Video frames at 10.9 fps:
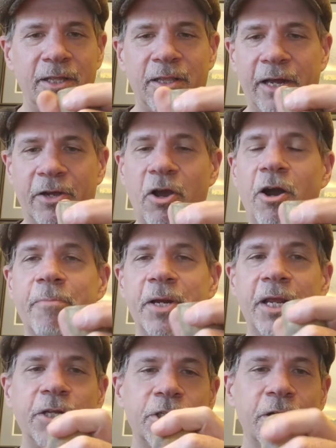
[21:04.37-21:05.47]

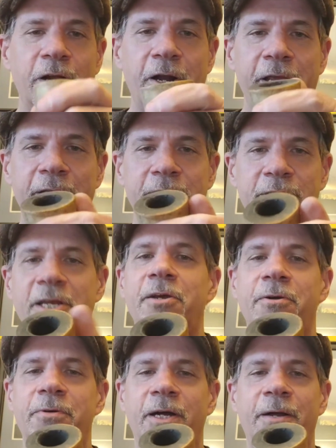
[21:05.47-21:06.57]
carbonation on it,
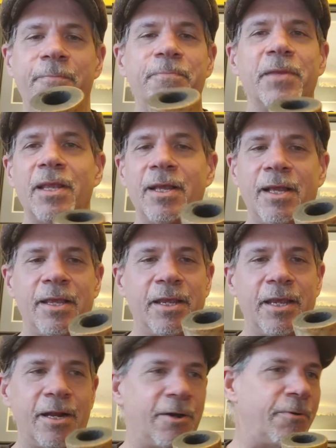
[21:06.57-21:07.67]
so
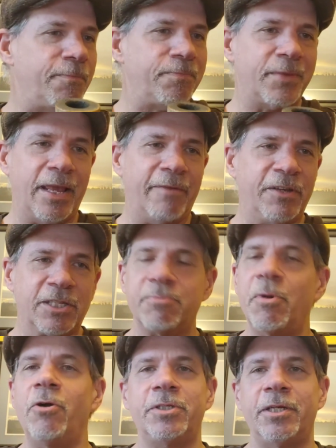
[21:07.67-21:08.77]
you know, if he
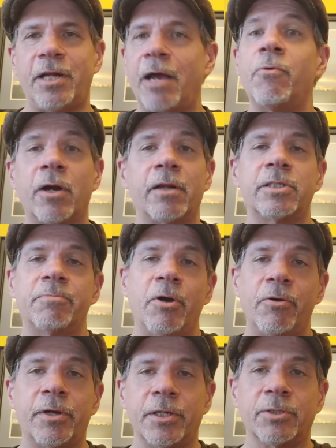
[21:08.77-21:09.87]
smoked it, I want to
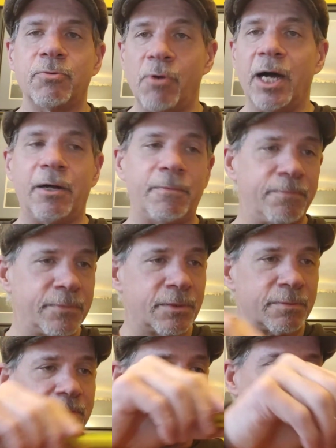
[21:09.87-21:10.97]
smoke it as well.
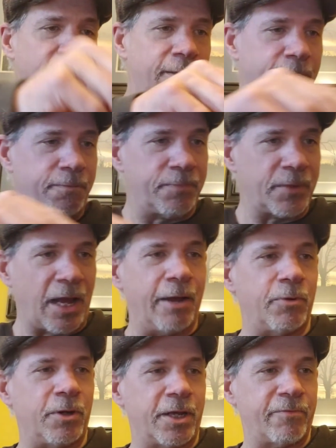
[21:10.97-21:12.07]
So
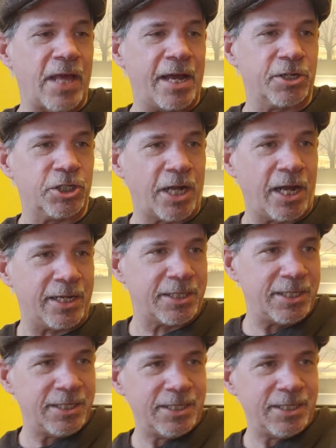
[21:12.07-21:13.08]
I will give that a shot.